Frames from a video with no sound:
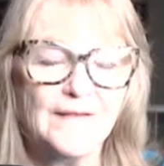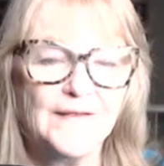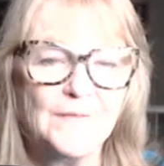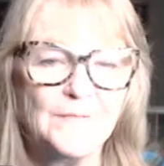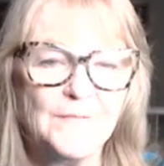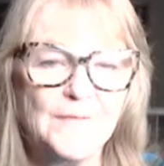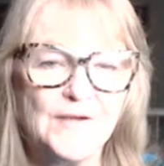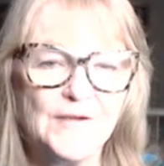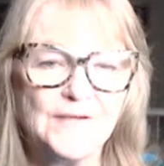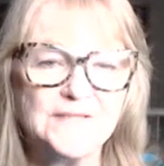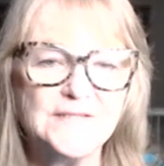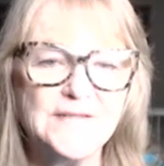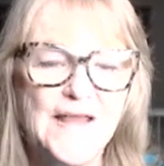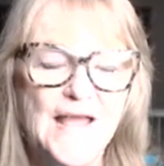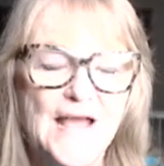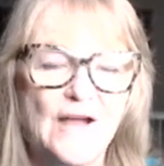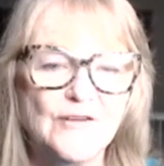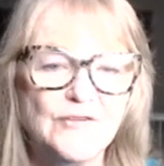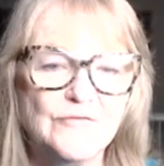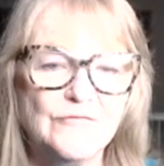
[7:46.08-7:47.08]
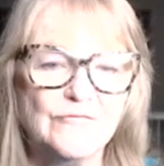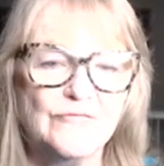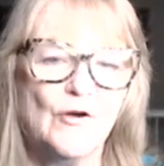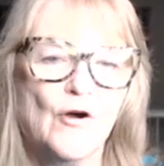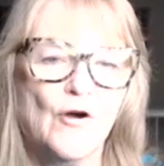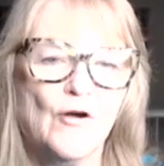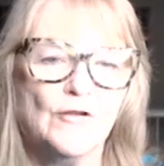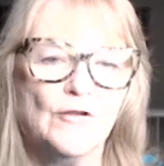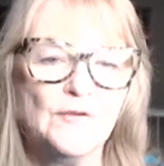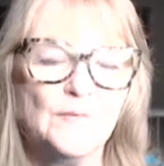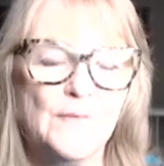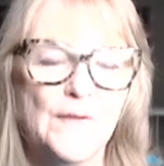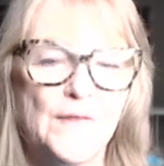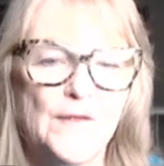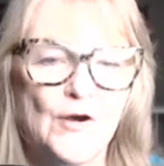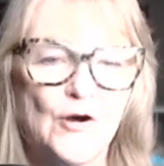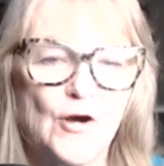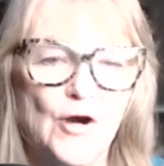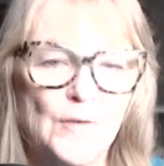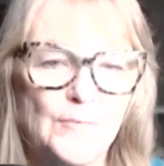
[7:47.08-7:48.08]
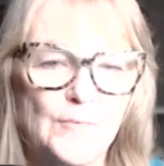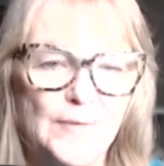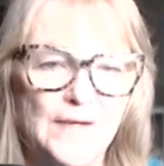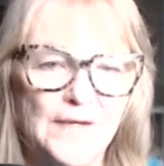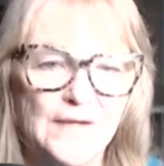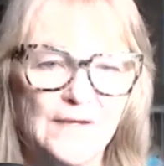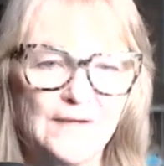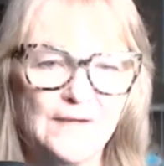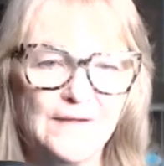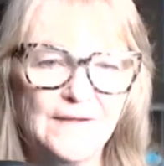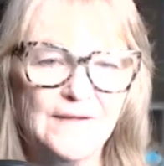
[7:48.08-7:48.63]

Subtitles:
because now you've called them on the carpet